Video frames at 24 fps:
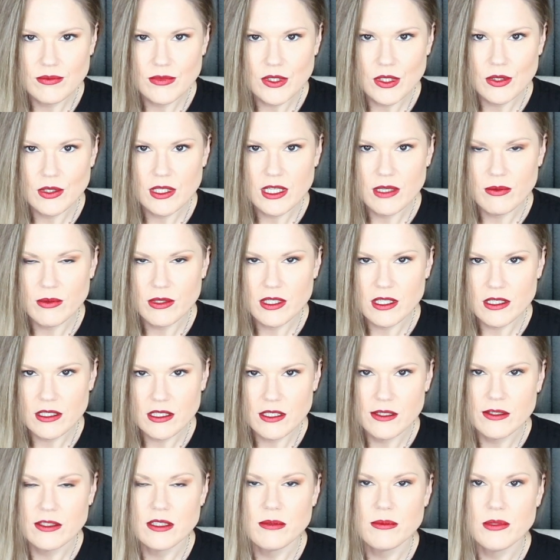Okay, we're not
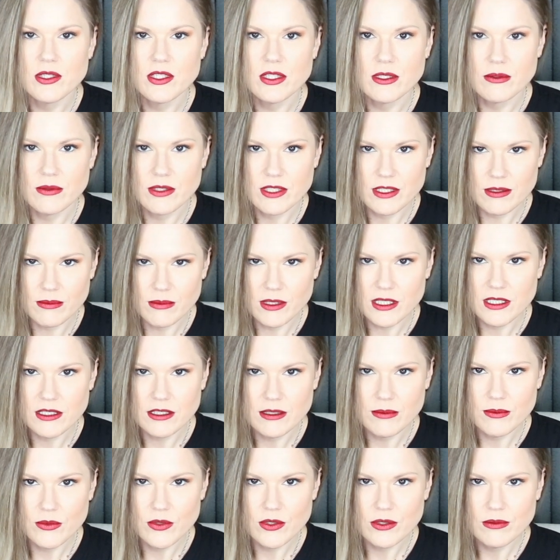hearing the music with somebody
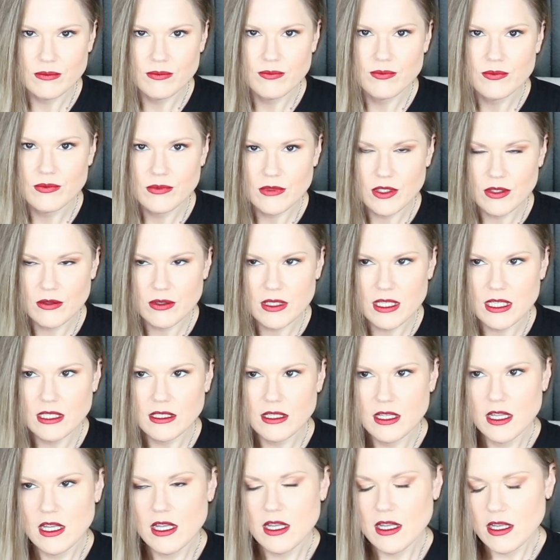anymore. All right?
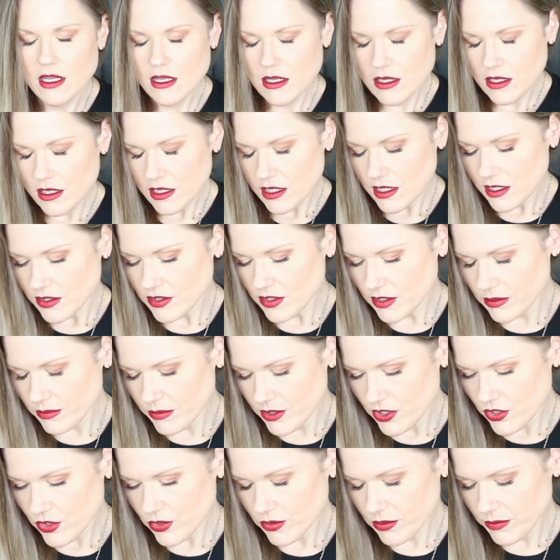Is there
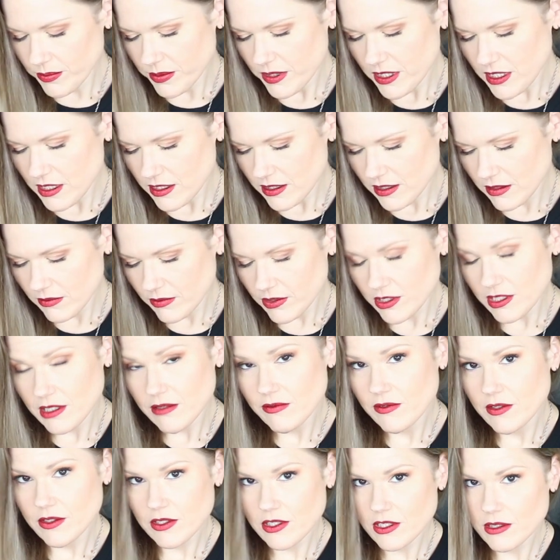mutual, please? We'll see
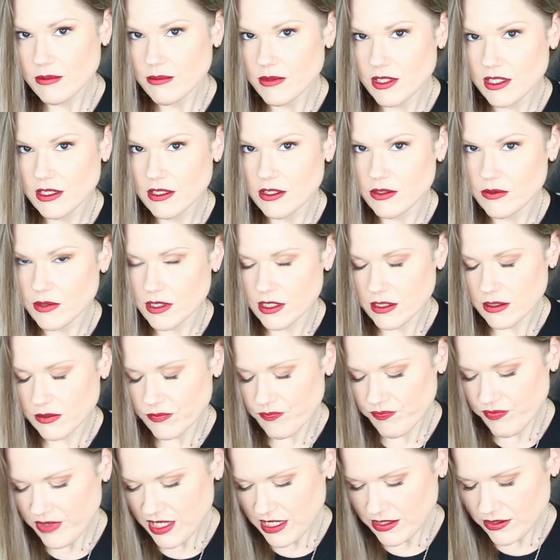if there's something new here.
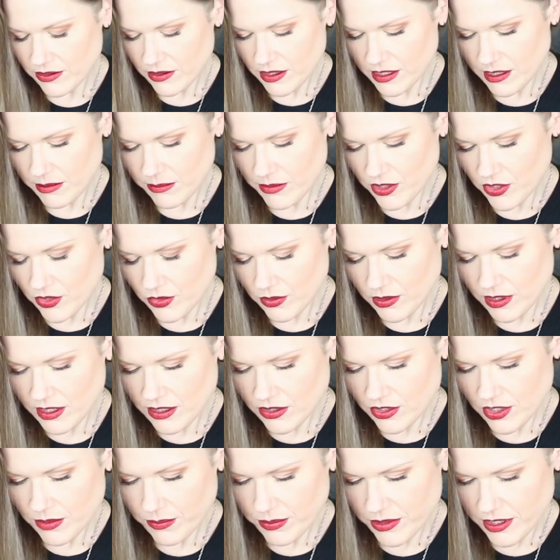Is there any mutual
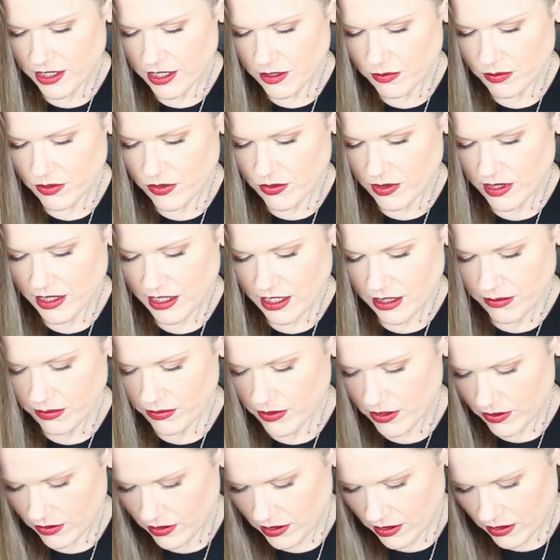energy, please, between
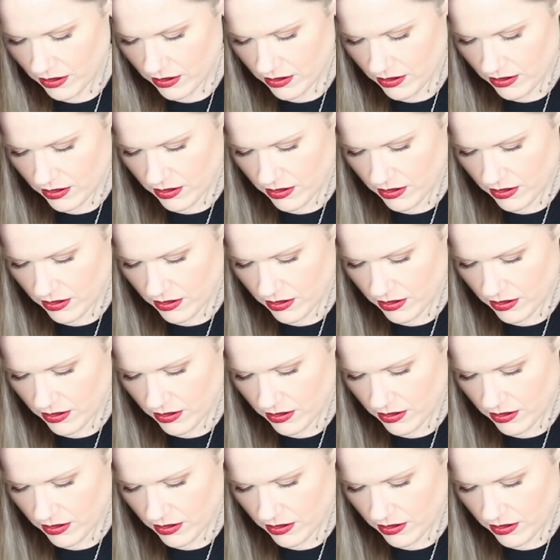Cap... Okay.